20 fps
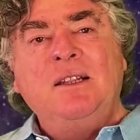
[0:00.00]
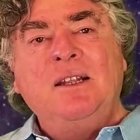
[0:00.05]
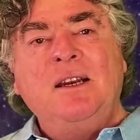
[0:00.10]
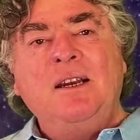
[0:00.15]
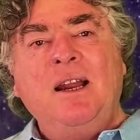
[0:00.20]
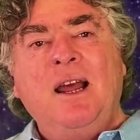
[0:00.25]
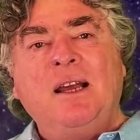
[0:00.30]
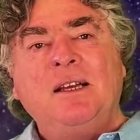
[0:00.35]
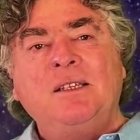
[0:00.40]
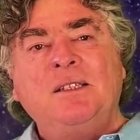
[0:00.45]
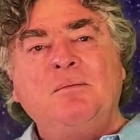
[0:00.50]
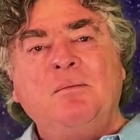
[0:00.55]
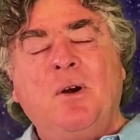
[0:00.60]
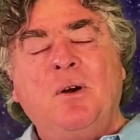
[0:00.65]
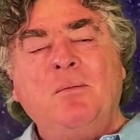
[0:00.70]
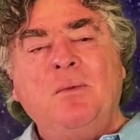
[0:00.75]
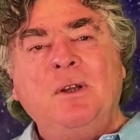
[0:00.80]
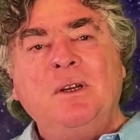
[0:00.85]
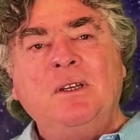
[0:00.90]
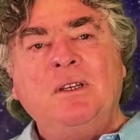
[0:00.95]
the next
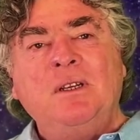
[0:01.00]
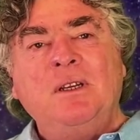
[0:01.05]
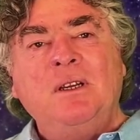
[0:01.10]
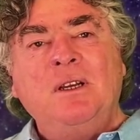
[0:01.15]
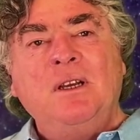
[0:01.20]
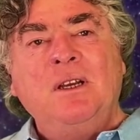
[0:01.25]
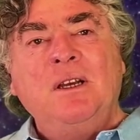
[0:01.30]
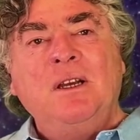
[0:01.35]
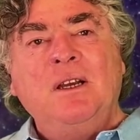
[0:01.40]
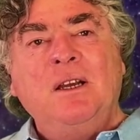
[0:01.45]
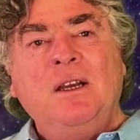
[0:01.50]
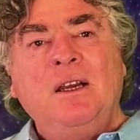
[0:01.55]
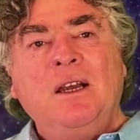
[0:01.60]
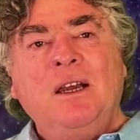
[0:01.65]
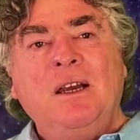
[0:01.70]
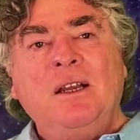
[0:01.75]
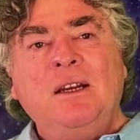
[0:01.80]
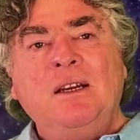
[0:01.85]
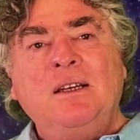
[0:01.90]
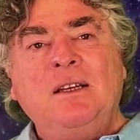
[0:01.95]
moment
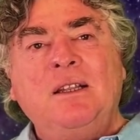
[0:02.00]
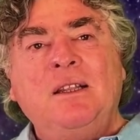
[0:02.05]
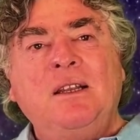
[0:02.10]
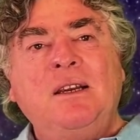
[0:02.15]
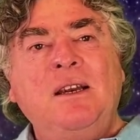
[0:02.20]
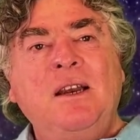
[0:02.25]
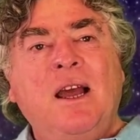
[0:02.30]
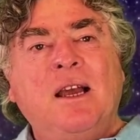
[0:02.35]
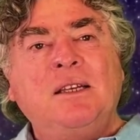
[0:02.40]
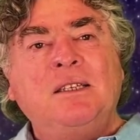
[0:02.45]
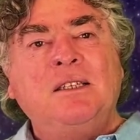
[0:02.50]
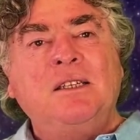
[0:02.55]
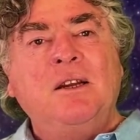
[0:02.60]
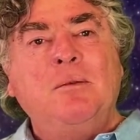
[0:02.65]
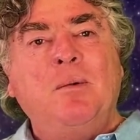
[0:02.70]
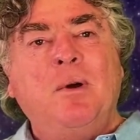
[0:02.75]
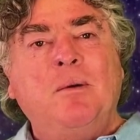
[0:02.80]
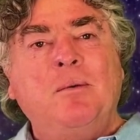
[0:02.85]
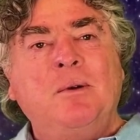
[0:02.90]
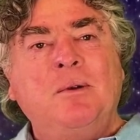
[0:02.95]
and into the next
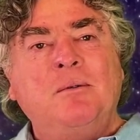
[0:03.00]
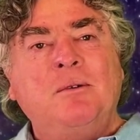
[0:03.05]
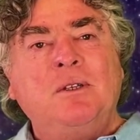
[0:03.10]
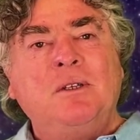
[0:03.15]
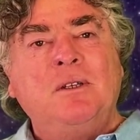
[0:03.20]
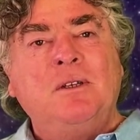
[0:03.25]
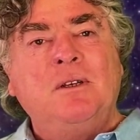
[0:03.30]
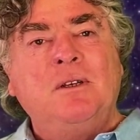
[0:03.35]
moment,